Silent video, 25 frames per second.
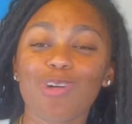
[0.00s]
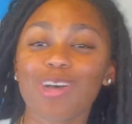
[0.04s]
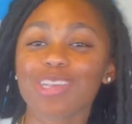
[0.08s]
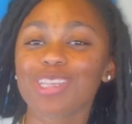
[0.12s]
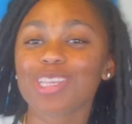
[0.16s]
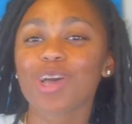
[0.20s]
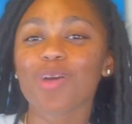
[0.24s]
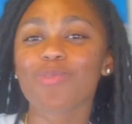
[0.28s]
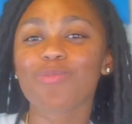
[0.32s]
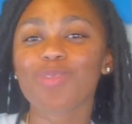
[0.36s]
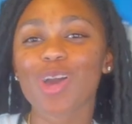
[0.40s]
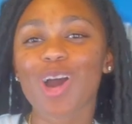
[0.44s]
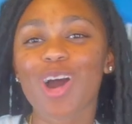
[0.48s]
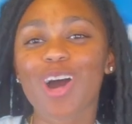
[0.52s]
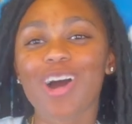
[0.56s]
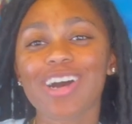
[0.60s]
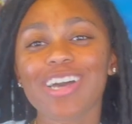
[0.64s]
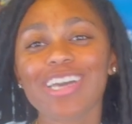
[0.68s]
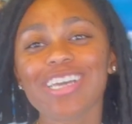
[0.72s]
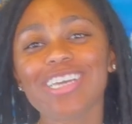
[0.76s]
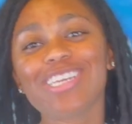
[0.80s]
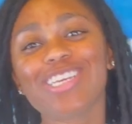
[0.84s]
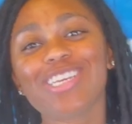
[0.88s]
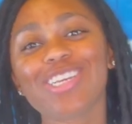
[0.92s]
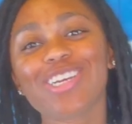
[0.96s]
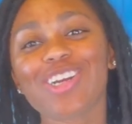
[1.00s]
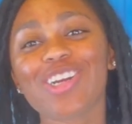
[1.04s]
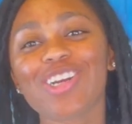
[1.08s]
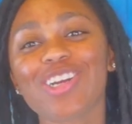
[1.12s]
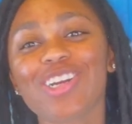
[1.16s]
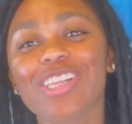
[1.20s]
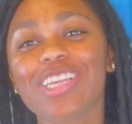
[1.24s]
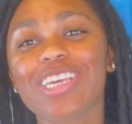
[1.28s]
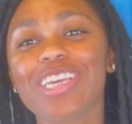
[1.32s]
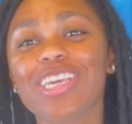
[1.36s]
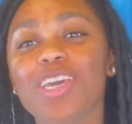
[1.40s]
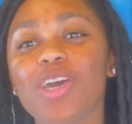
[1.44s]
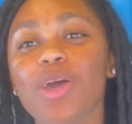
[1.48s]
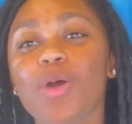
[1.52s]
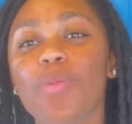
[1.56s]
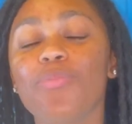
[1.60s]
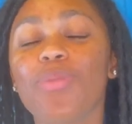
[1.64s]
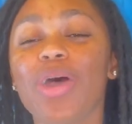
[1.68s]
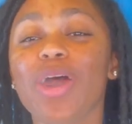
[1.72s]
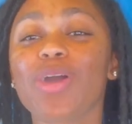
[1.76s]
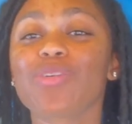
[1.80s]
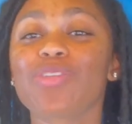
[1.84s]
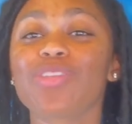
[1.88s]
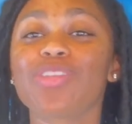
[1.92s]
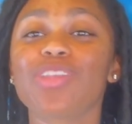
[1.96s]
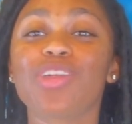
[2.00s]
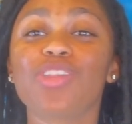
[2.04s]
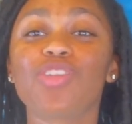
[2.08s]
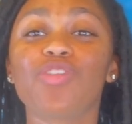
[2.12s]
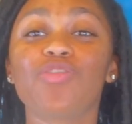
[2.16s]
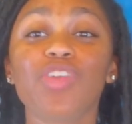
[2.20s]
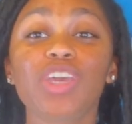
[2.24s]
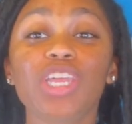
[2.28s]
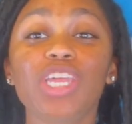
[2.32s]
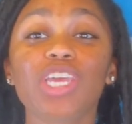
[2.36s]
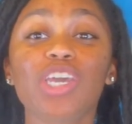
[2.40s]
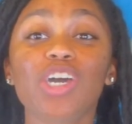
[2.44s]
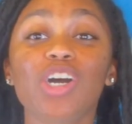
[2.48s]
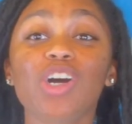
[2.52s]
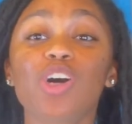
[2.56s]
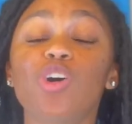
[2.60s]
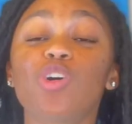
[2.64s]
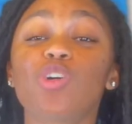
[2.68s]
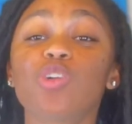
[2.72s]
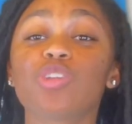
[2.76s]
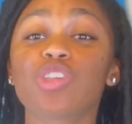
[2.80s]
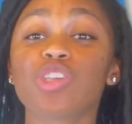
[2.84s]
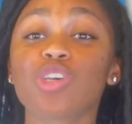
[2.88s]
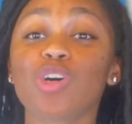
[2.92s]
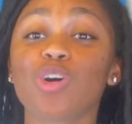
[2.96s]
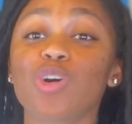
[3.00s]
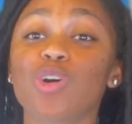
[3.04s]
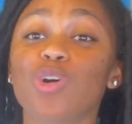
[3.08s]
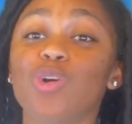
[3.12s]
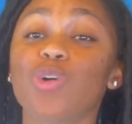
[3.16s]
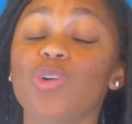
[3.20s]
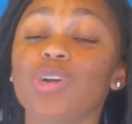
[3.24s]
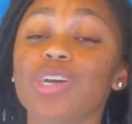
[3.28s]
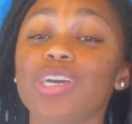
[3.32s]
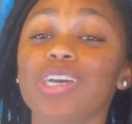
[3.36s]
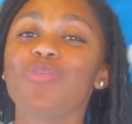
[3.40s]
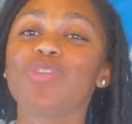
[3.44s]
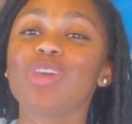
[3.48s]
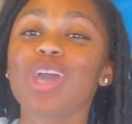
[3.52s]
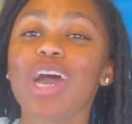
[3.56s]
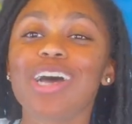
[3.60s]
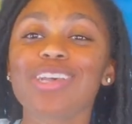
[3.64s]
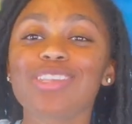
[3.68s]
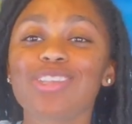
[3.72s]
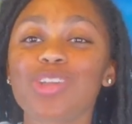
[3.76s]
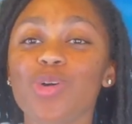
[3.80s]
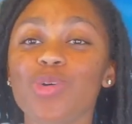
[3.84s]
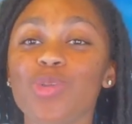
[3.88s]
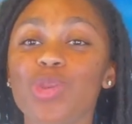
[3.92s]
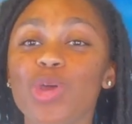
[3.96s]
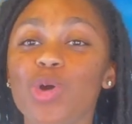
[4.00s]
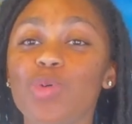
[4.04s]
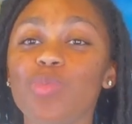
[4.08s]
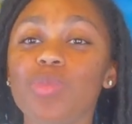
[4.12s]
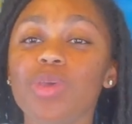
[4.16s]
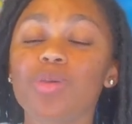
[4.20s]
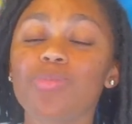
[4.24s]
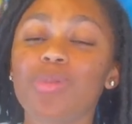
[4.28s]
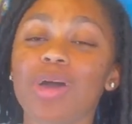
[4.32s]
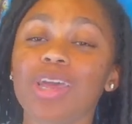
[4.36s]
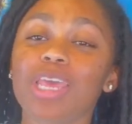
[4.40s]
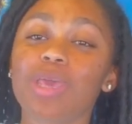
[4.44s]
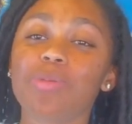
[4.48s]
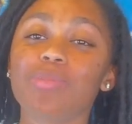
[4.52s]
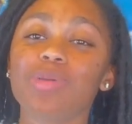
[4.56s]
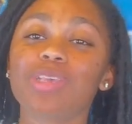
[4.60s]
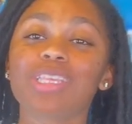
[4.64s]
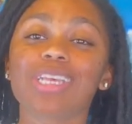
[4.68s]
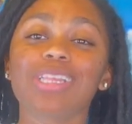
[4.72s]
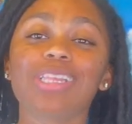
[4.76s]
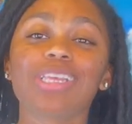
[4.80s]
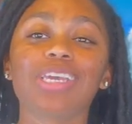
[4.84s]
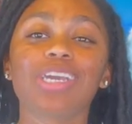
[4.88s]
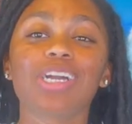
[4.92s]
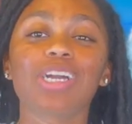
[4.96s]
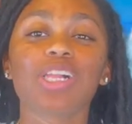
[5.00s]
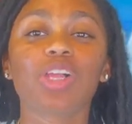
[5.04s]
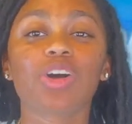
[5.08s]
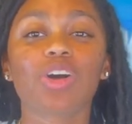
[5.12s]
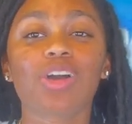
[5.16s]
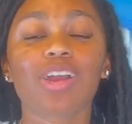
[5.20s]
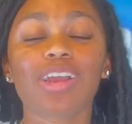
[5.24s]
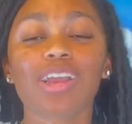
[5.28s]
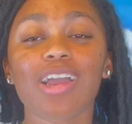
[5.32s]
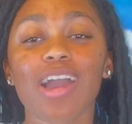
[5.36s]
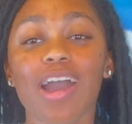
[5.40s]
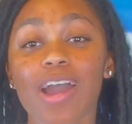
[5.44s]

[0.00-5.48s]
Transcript: What's up, y'all? It's your Aaliyah back with another video. So if you guys don't know me, my name is Aaliyah Clark.